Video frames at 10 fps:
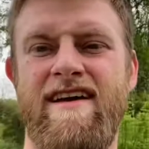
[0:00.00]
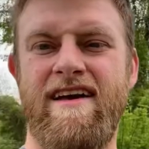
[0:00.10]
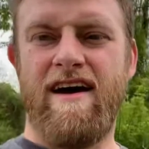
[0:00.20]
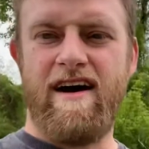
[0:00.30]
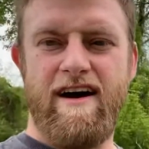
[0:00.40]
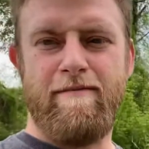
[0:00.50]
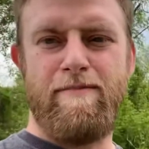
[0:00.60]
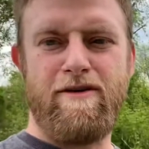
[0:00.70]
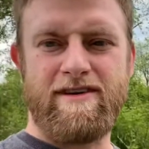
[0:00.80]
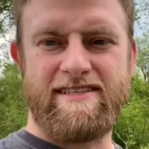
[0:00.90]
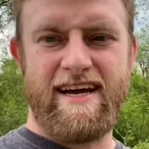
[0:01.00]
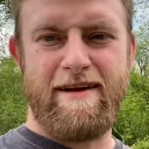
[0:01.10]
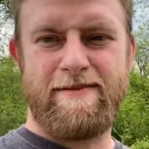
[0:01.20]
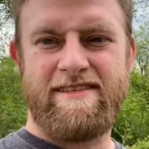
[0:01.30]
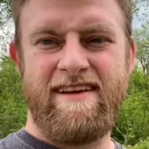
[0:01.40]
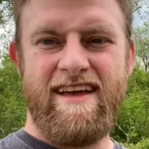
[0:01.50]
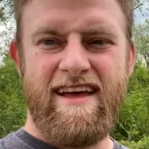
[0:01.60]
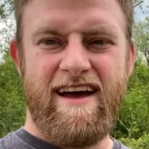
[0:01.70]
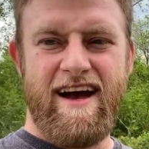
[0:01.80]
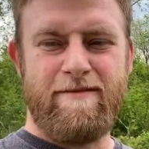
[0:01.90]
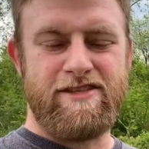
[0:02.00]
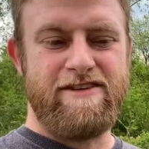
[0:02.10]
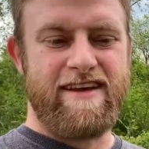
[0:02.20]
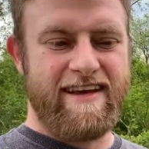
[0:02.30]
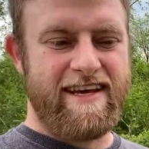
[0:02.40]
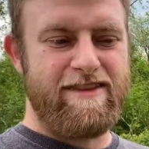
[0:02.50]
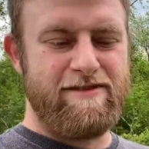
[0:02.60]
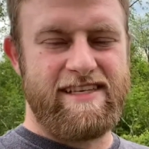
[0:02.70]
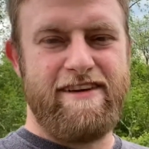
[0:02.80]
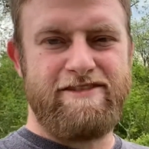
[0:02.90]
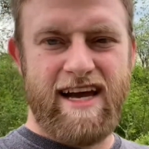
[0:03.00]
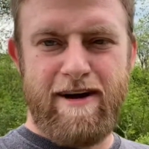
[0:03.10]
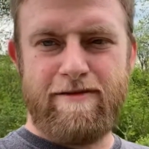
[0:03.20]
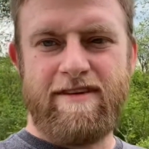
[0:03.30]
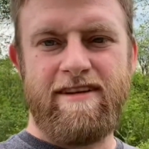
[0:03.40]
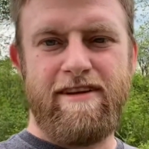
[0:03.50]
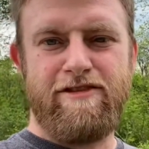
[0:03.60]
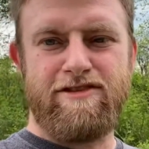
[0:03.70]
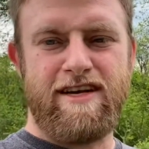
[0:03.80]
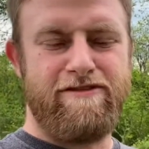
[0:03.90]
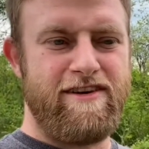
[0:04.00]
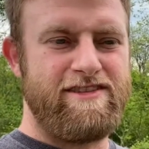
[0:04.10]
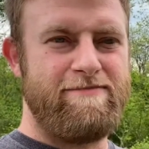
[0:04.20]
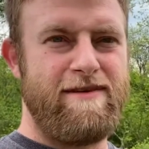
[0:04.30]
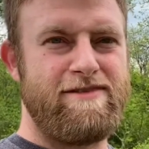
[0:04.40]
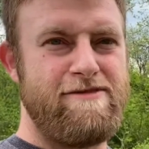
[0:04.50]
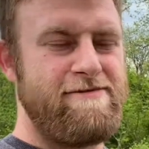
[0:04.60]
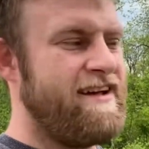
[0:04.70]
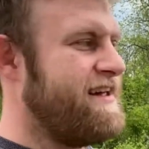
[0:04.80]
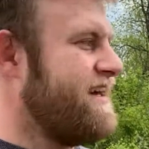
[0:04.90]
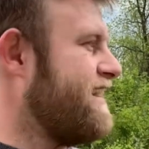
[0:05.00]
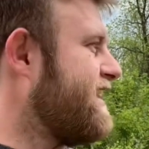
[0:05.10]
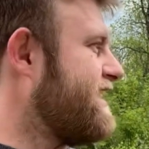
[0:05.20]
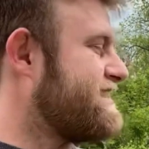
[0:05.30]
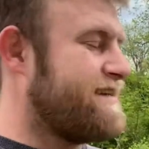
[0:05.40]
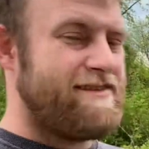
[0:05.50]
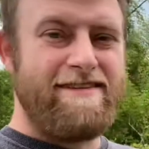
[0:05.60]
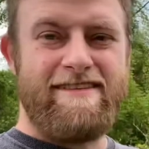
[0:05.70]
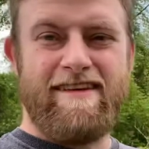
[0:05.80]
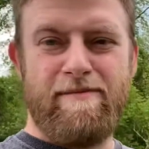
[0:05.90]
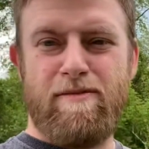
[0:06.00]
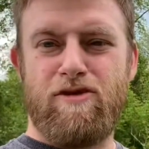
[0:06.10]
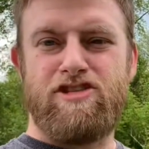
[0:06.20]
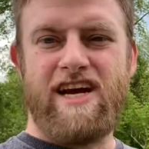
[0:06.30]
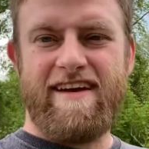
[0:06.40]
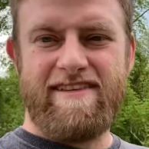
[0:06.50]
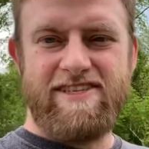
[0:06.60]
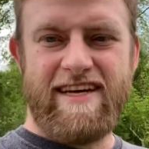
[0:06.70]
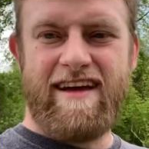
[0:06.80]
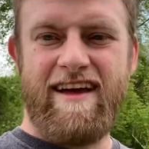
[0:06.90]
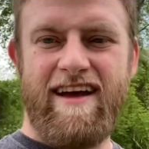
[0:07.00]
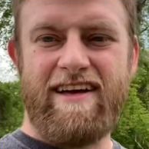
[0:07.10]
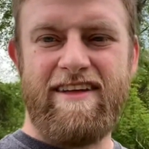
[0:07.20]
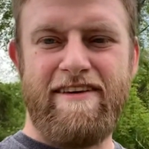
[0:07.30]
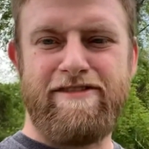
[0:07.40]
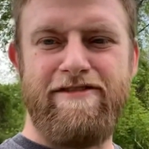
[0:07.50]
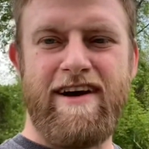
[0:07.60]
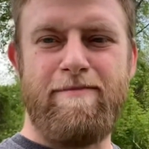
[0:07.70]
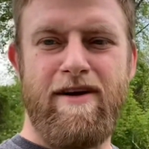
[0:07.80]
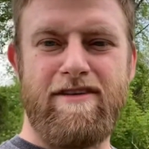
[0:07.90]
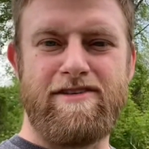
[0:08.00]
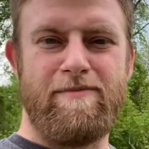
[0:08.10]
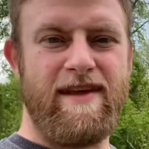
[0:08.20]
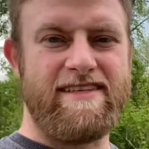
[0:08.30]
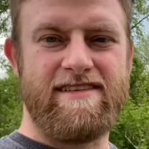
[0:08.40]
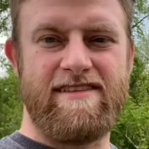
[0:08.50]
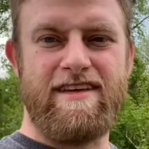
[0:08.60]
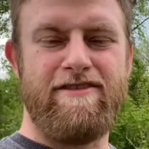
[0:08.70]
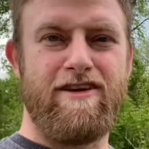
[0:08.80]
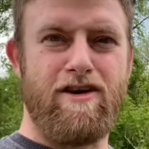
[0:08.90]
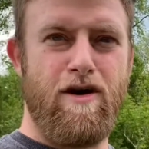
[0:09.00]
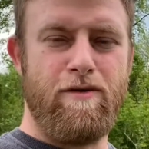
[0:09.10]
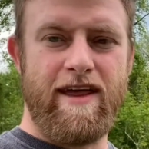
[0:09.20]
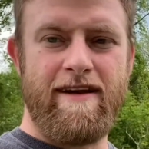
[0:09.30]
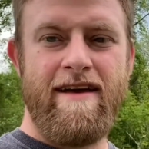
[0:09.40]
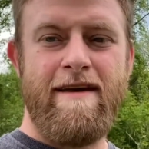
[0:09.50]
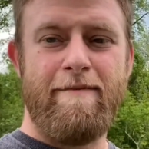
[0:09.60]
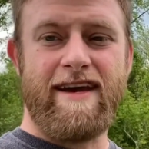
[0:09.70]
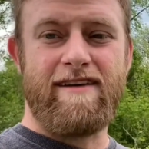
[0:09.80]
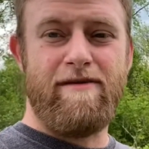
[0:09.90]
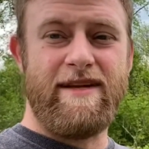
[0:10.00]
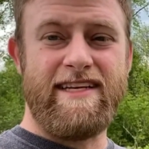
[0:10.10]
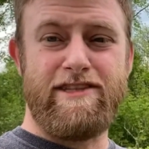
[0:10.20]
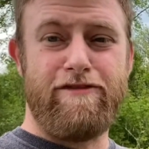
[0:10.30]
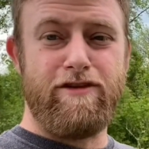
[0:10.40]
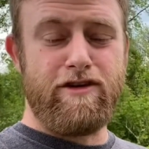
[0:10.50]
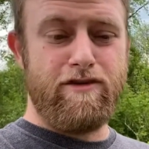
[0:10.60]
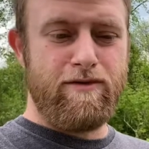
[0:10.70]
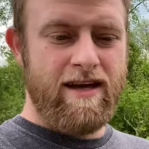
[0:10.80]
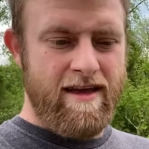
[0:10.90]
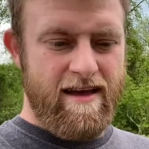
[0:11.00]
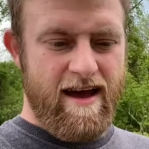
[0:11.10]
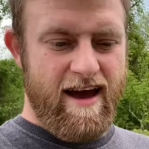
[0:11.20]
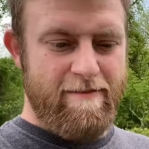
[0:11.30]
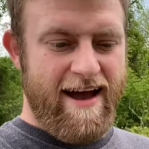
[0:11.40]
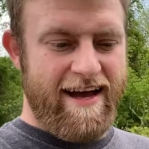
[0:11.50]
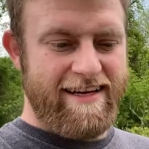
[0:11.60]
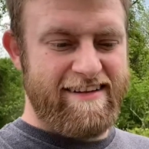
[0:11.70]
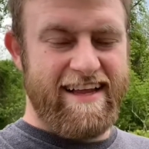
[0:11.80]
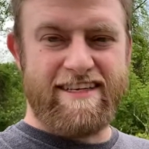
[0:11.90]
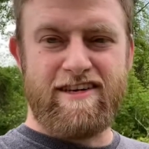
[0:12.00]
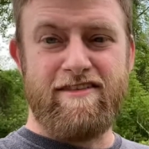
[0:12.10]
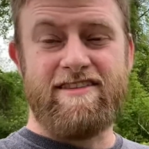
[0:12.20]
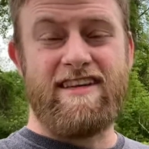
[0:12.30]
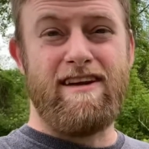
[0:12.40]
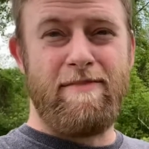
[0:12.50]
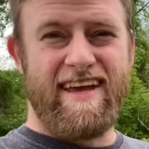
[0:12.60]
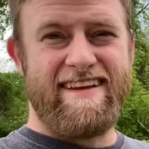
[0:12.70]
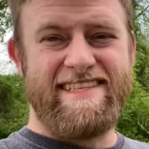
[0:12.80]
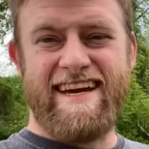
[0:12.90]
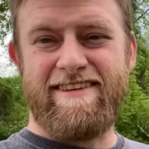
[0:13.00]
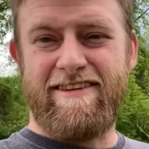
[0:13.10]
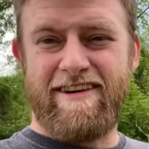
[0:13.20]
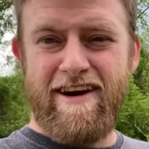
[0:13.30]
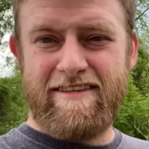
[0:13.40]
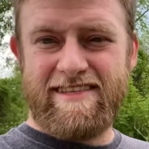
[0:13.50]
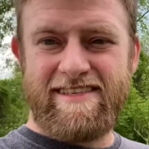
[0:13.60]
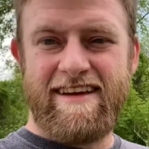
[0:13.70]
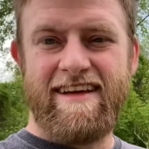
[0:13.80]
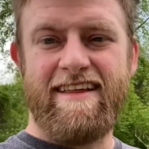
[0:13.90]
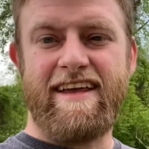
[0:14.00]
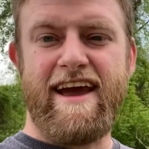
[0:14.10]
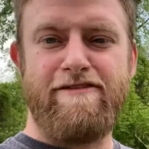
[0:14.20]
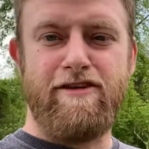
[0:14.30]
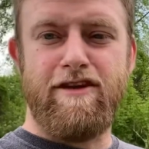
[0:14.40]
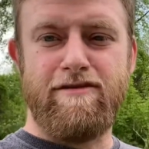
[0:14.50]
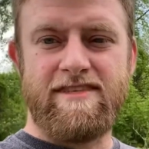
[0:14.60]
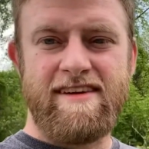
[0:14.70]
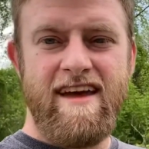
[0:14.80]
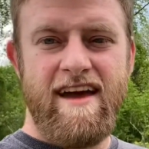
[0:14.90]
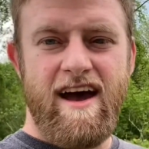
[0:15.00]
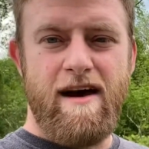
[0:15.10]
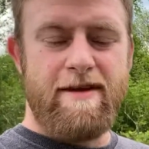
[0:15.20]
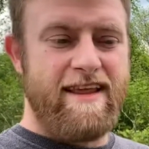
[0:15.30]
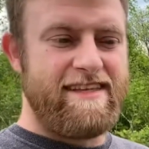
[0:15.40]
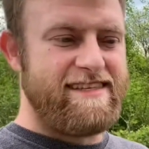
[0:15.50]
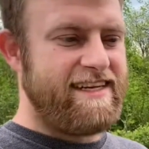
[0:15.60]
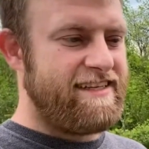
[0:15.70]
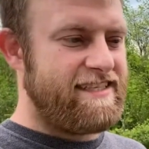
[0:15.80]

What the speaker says: Pokestops, so you can get those gifts out if you're trying to friendship up. So lot of times that's a little bit more challenging. You'll have to find parks or places that you can go that make it a little bit easier for you. I like to go to Toledo Botanical Gardens in the afternoons, and that's an easy